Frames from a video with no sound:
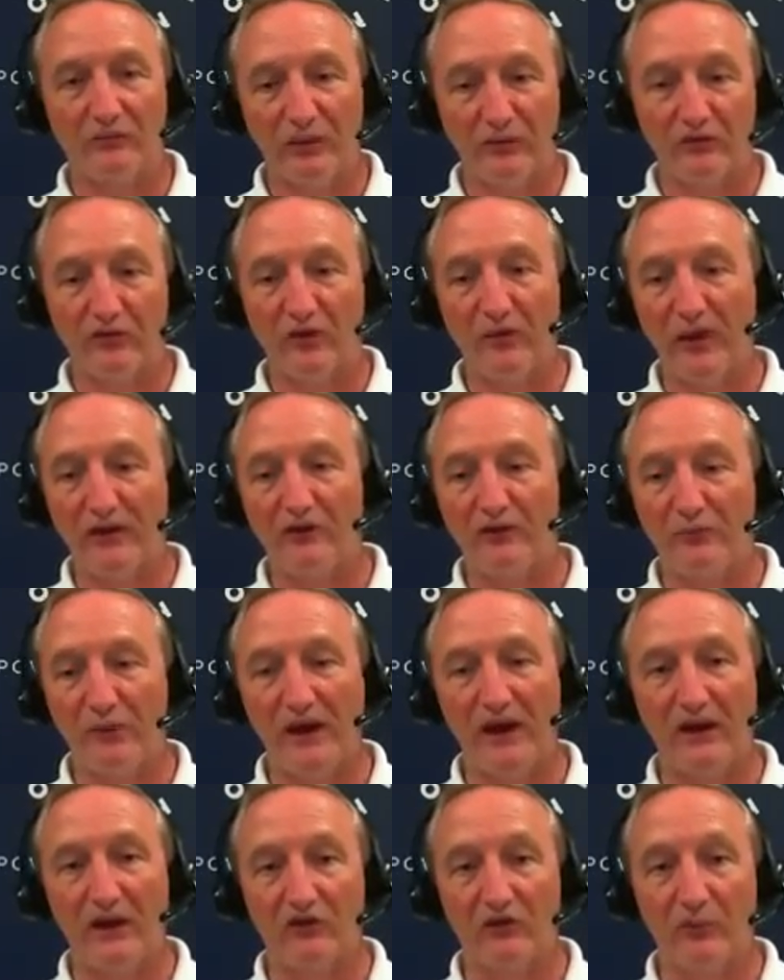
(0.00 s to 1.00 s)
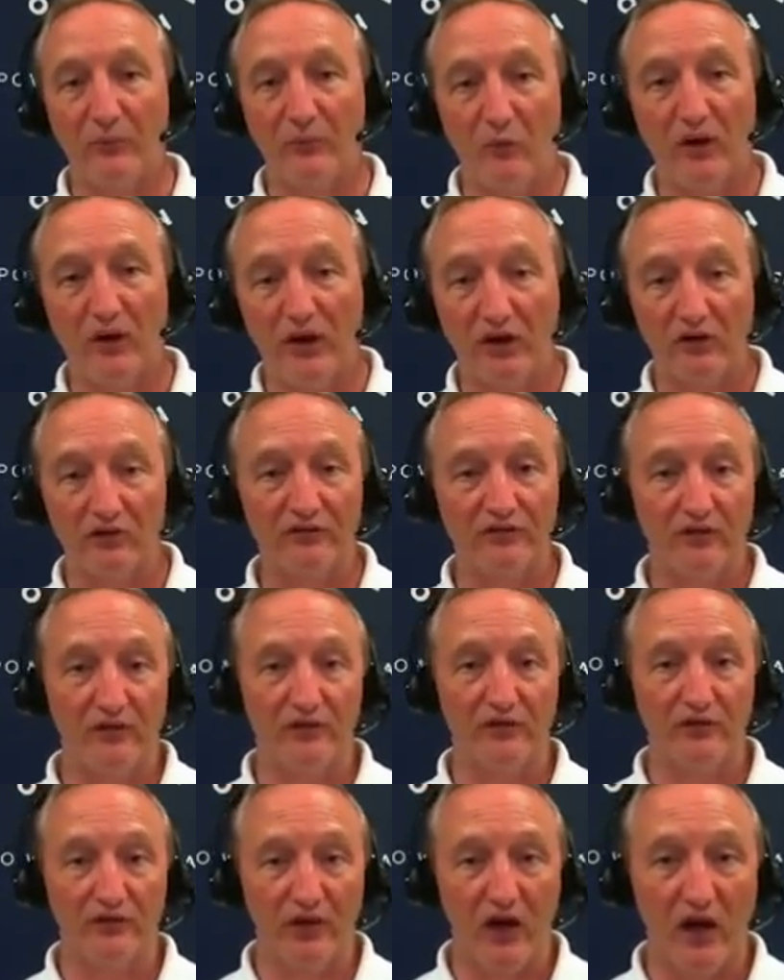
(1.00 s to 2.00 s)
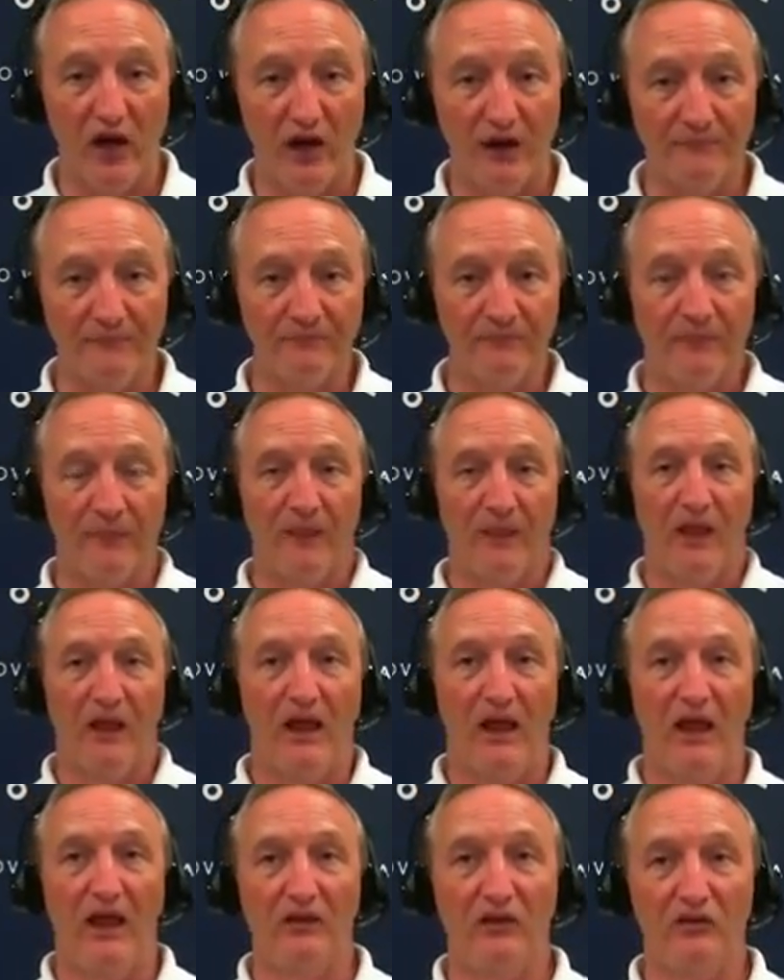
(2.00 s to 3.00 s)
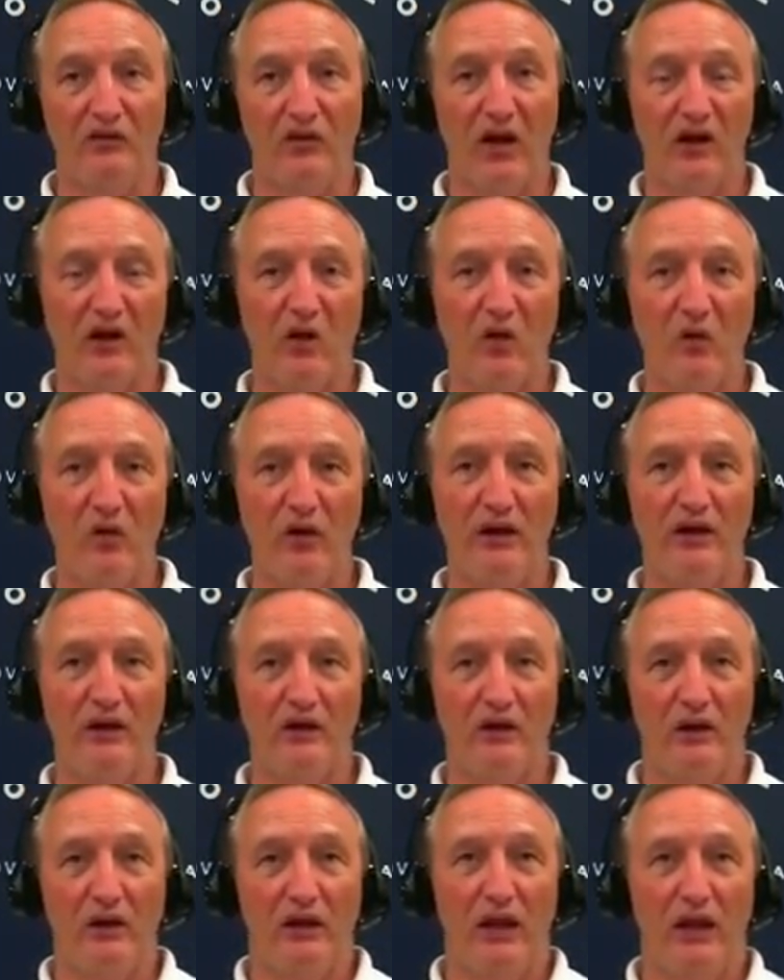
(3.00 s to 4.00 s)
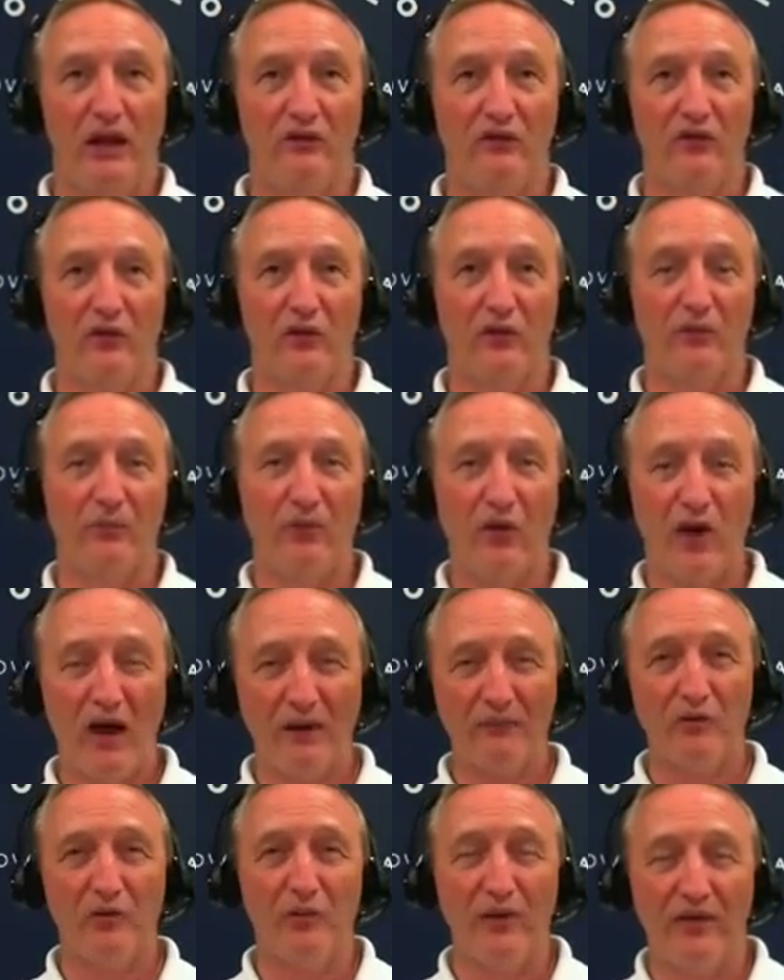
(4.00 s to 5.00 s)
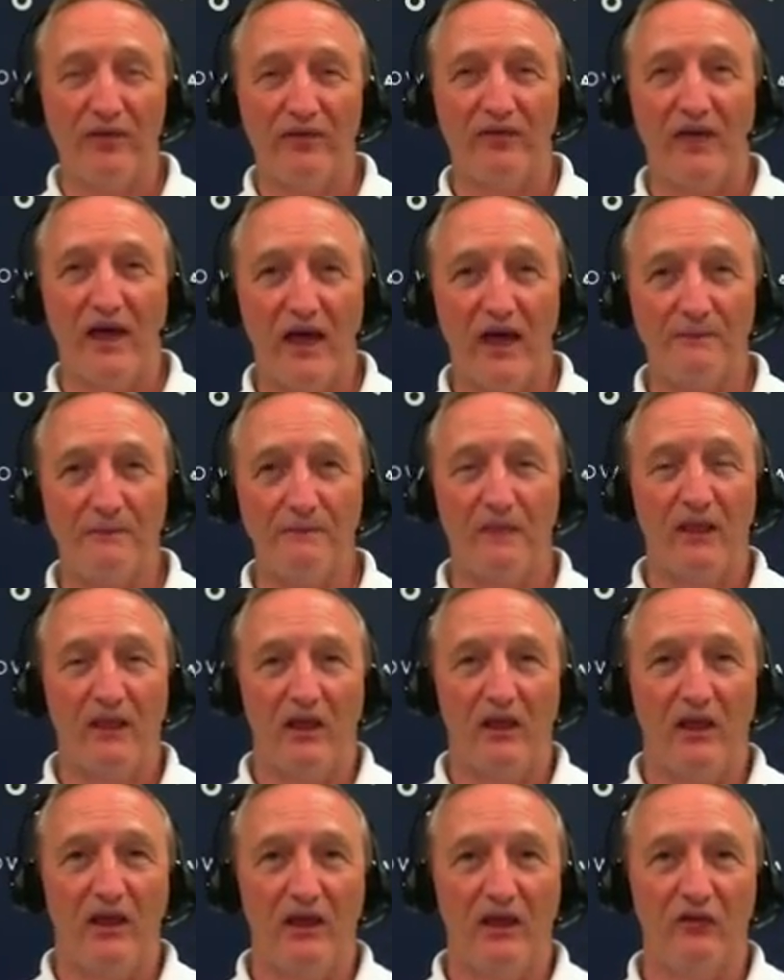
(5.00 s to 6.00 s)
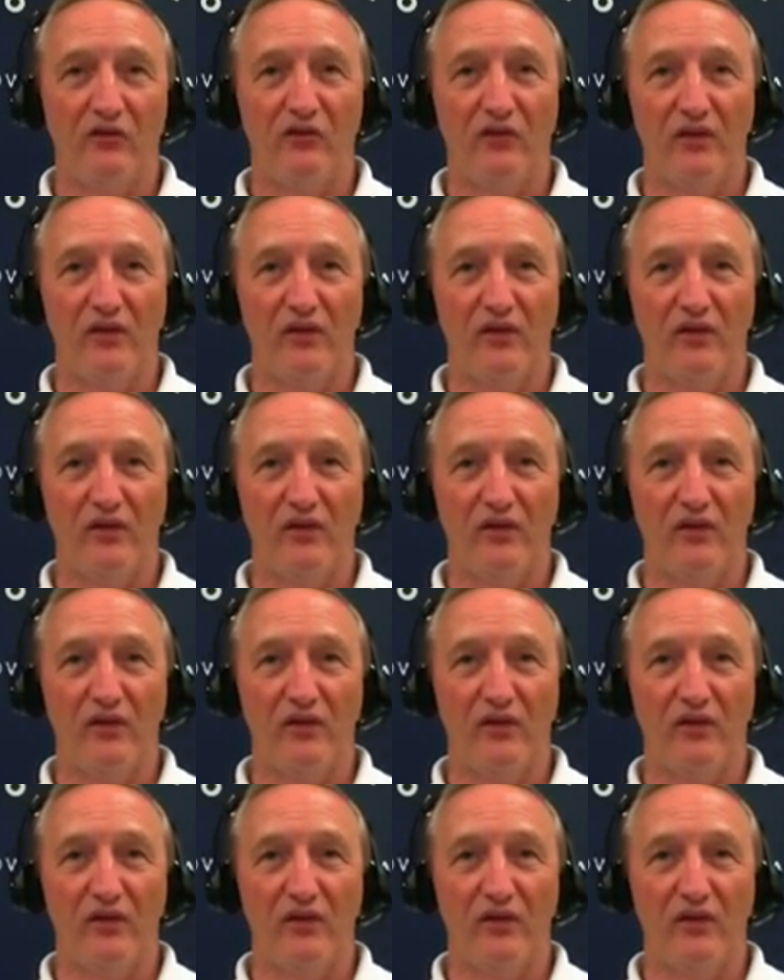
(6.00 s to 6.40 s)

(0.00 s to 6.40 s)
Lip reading: somebody's paying someone else for their time. And not only, and so the problem with that is